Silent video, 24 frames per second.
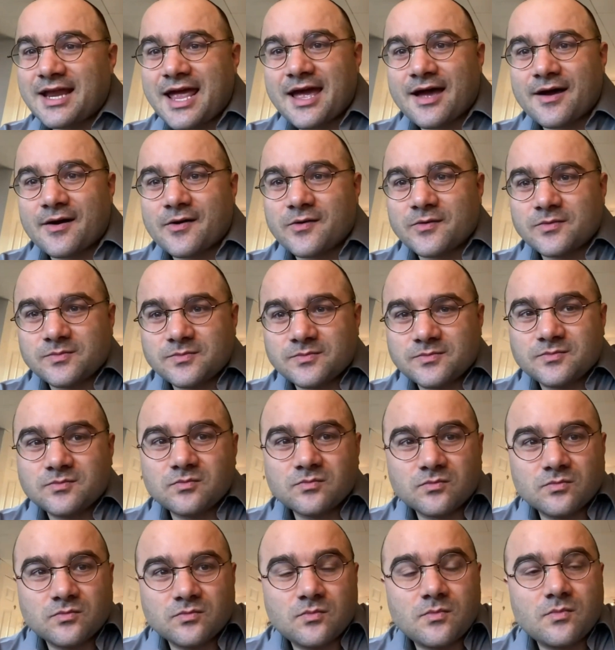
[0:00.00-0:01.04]
now,
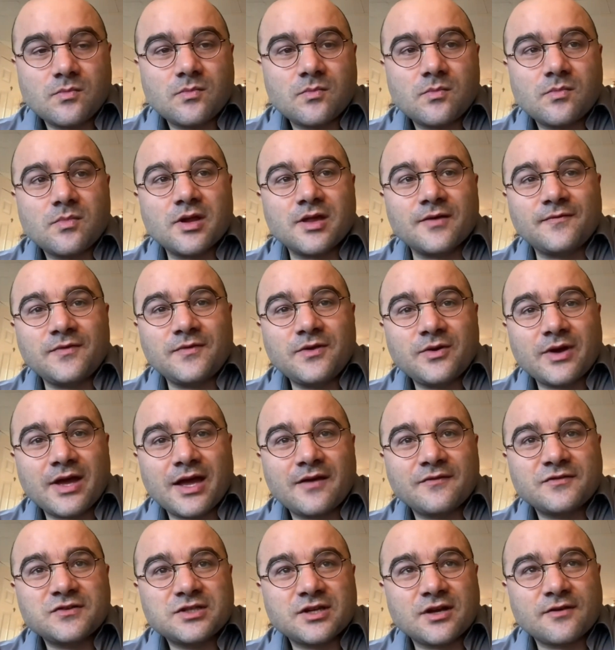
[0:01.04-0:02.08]
if you
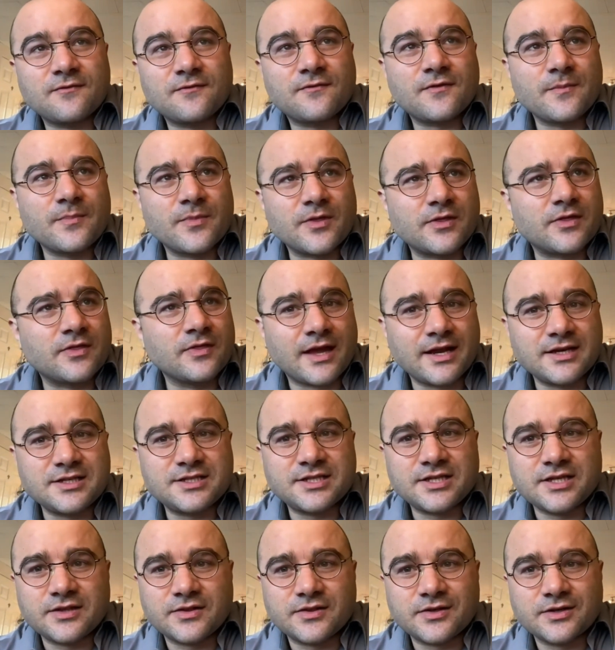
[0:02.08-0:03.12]
have stuff from the
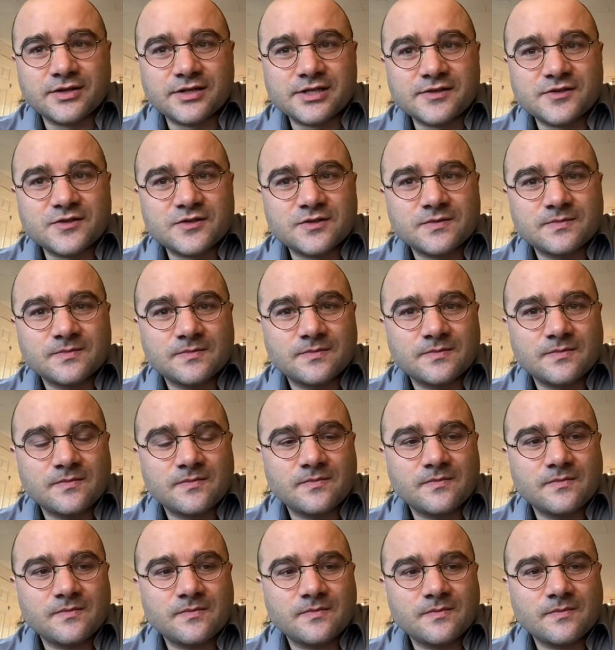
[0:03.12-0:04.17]
1930s,
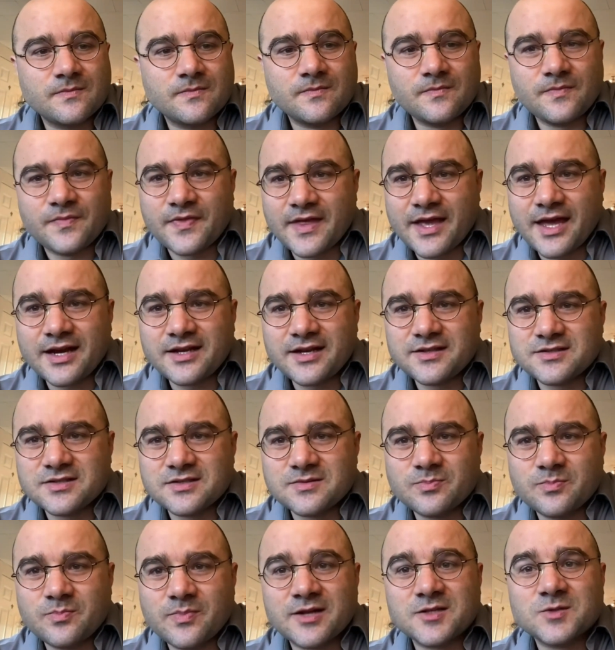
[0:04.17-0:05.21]

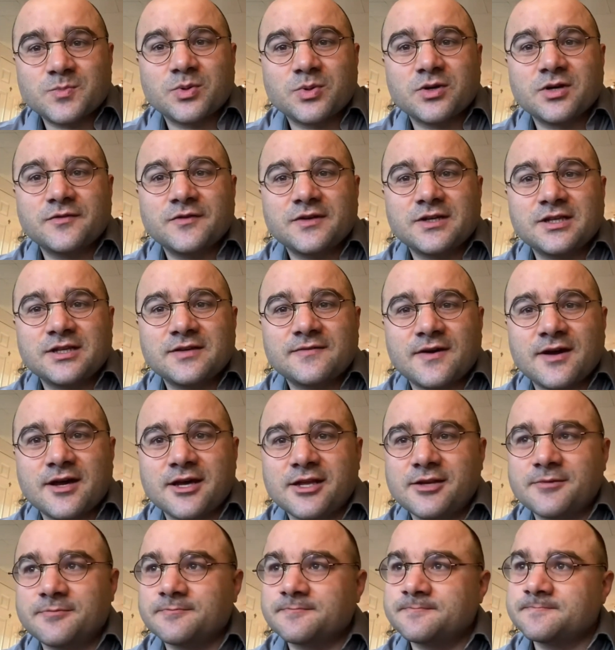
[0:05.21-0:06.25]
that's perfectly
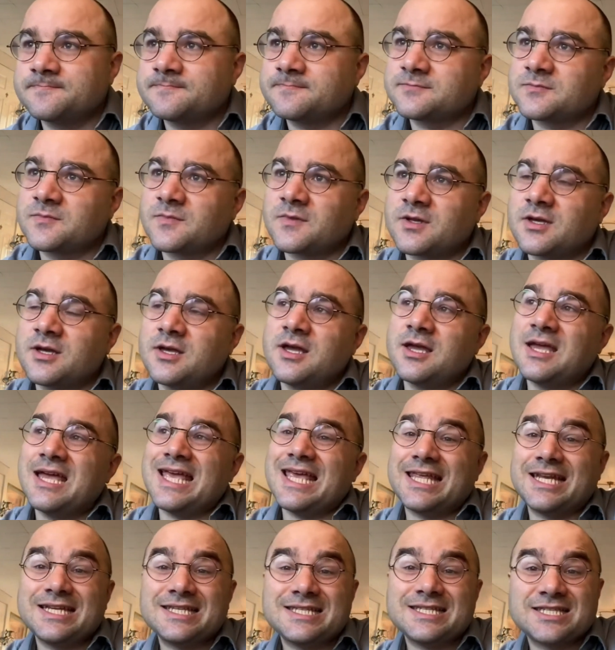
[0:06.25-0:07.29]
fine.
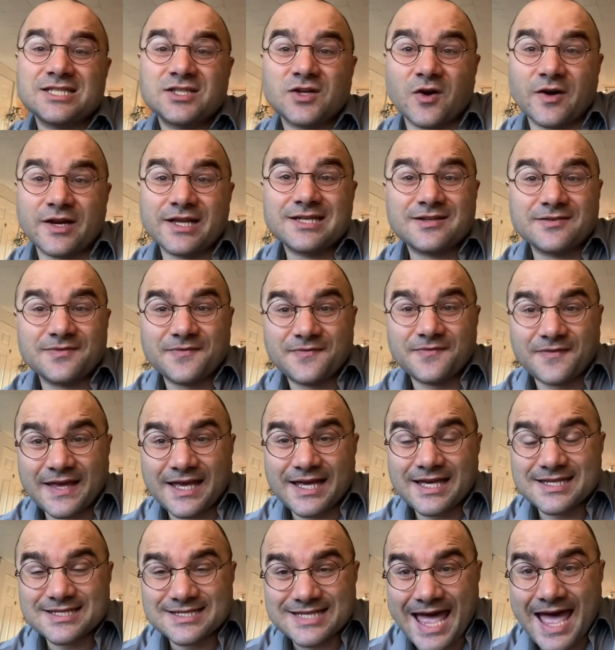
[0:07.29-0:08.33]
It is starting to
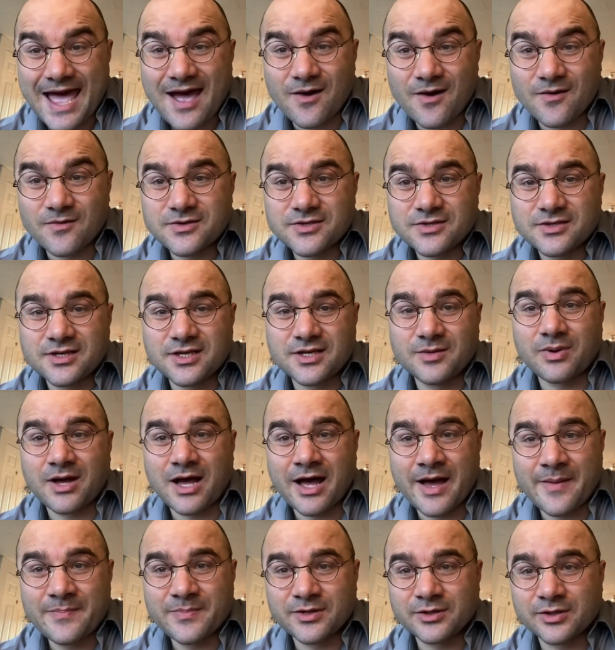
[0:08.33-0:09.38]
phase out in
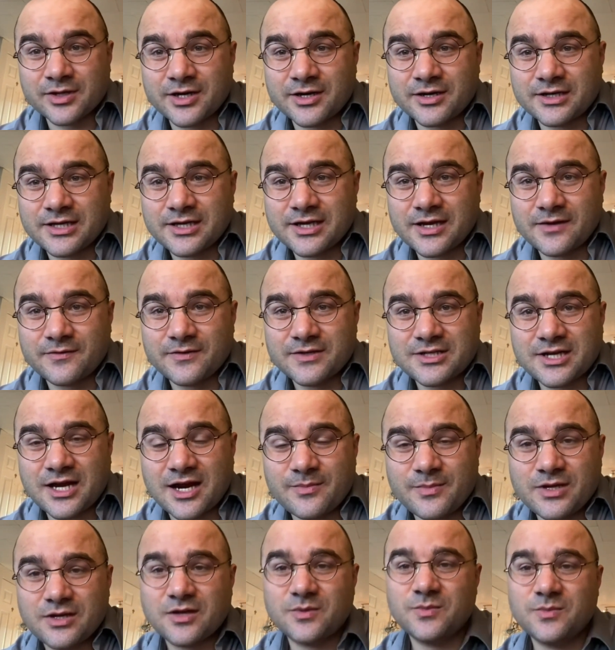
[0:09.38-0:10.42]
popularity at
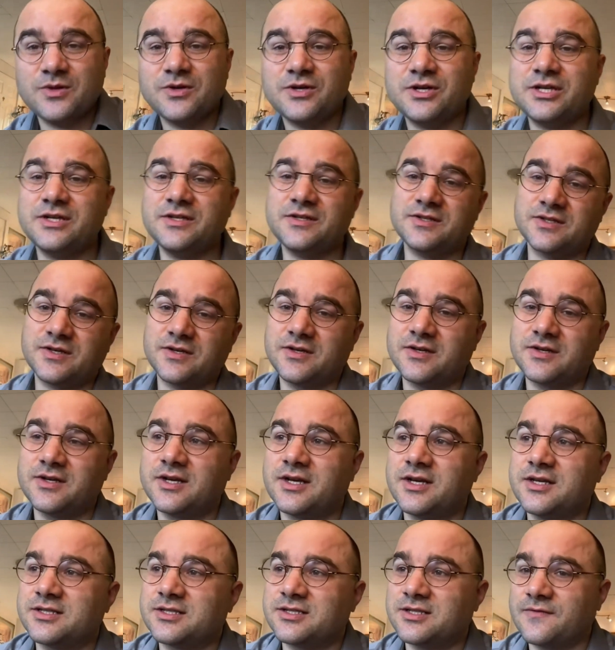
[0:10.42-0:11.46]
retirement communities,
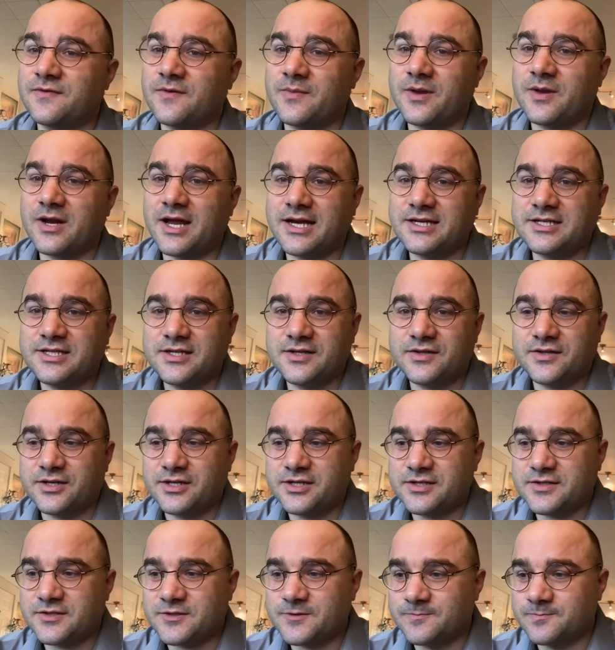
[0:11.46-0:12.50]
stuff from the
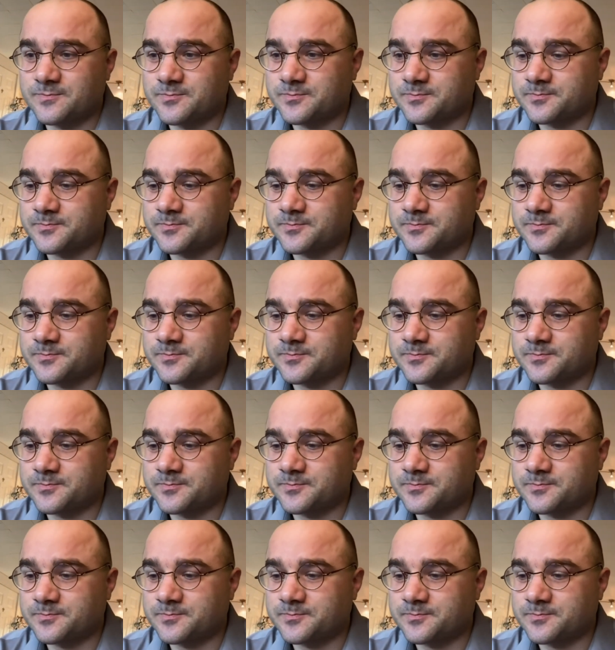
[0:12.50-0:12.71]
1930s.